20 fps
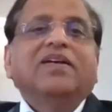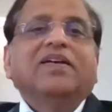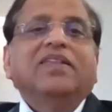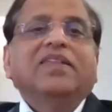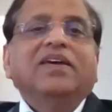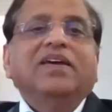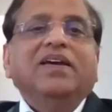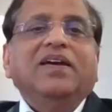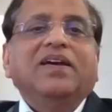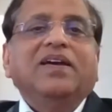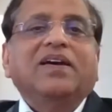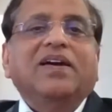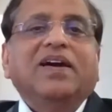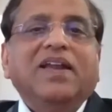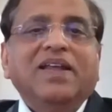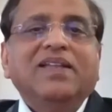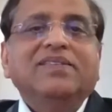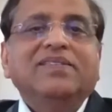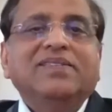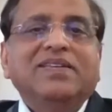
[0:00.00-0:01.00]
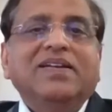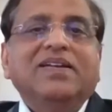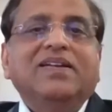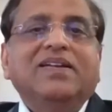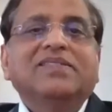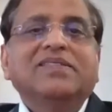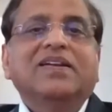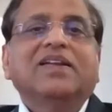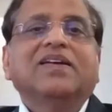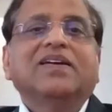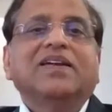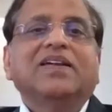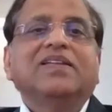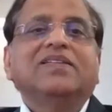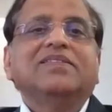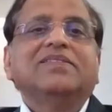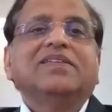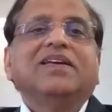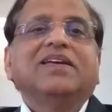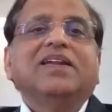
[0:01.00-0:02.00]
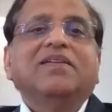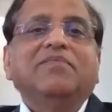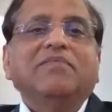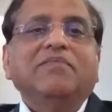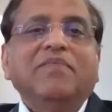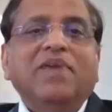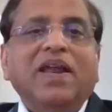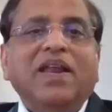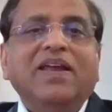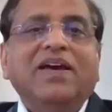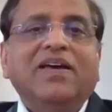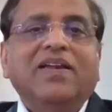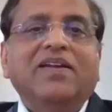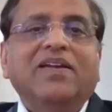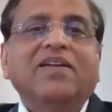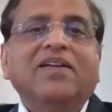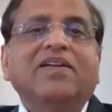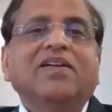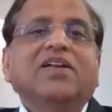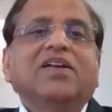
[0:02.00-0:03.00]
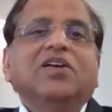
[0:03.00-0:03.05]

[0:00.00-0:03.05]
the currency, digital currency, in a manner